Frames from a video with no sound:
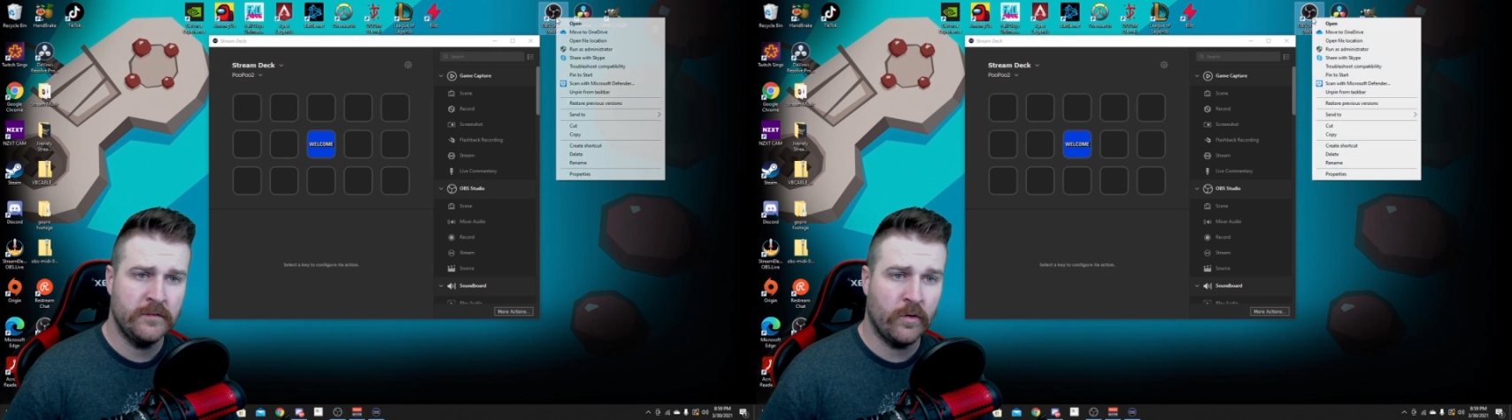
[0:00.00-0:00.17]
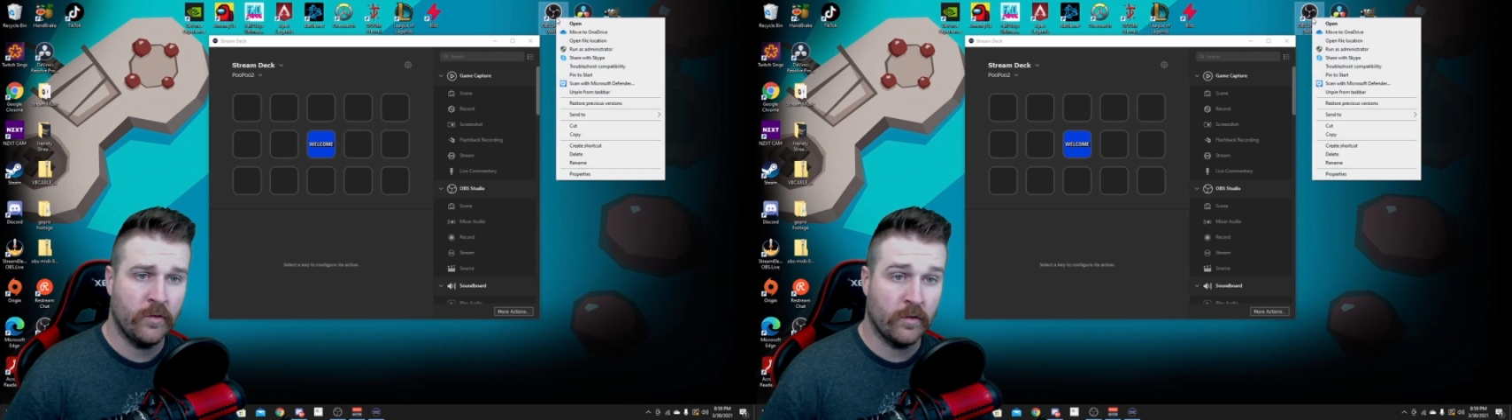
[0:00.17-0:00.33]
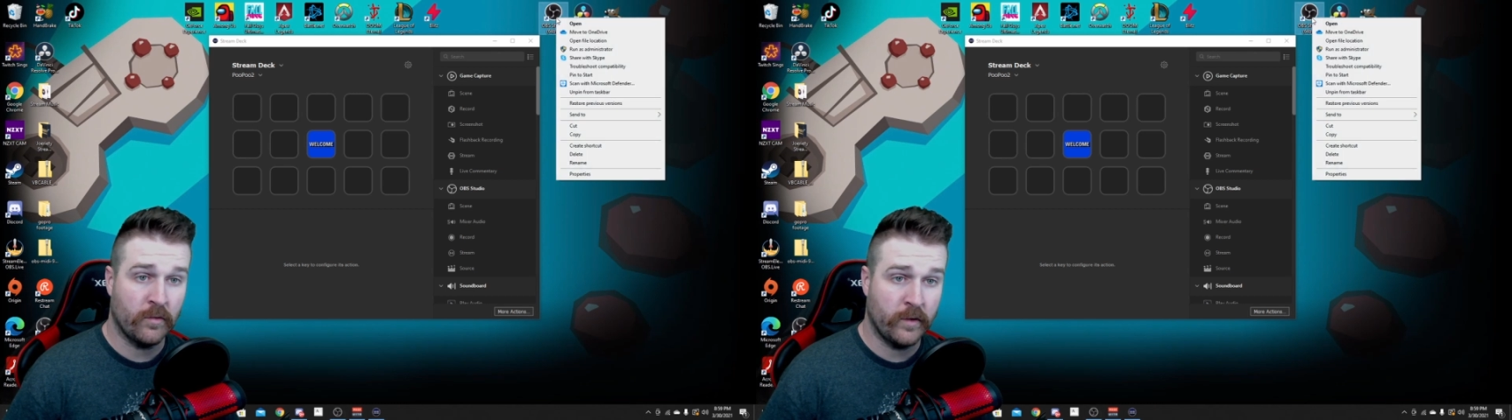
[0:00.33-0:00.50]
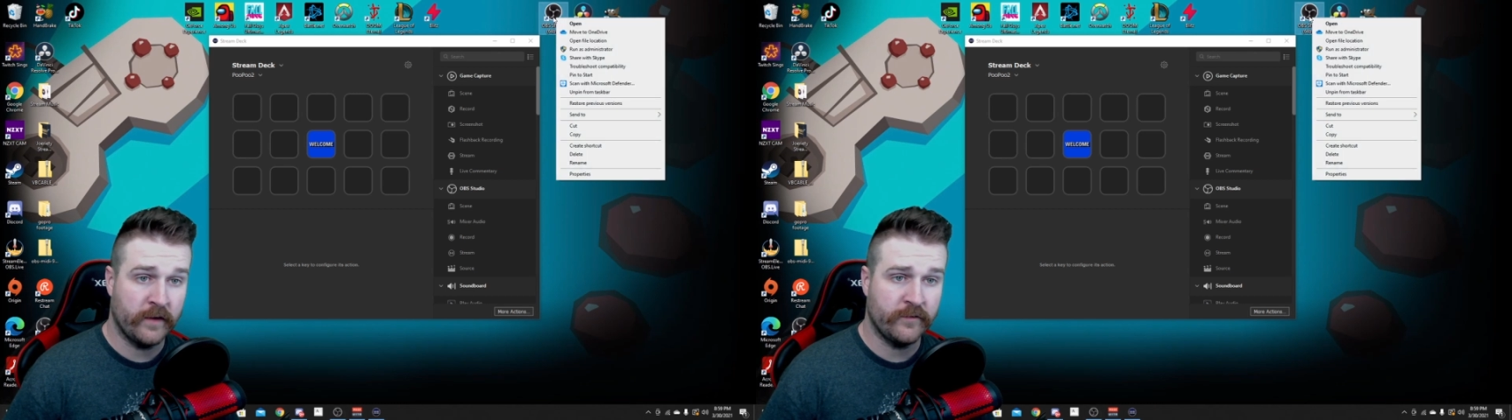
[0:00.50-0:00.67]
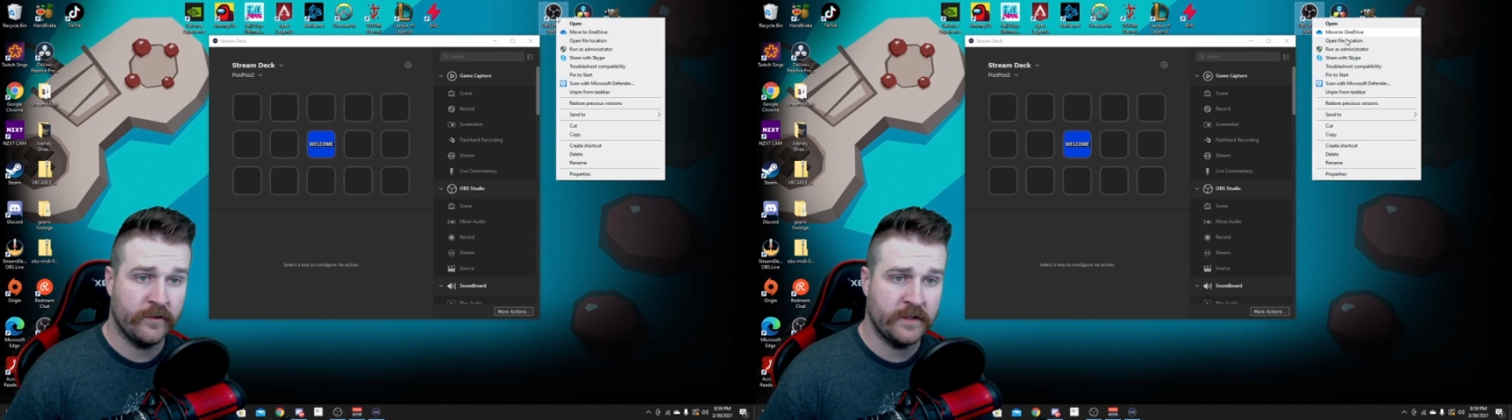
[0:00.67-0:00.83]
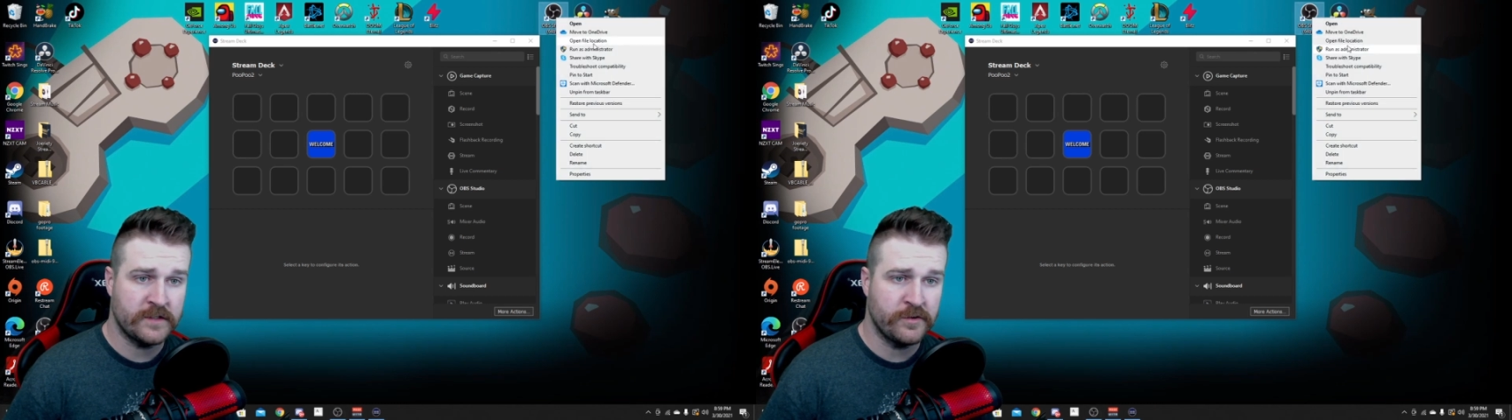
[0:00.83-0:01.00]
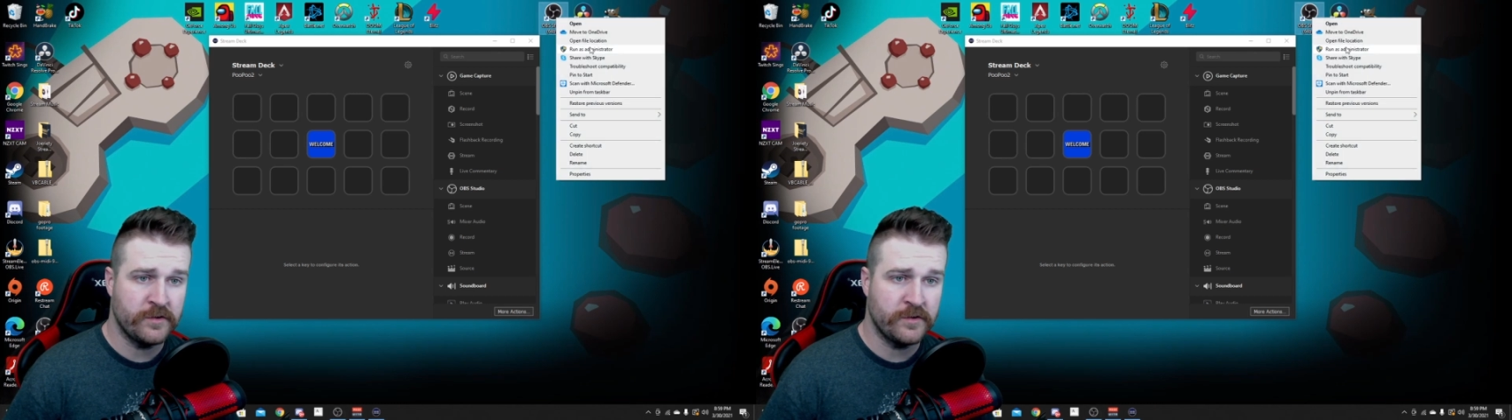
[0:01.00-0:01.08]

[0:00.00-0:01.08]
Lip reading: or whatever it is you're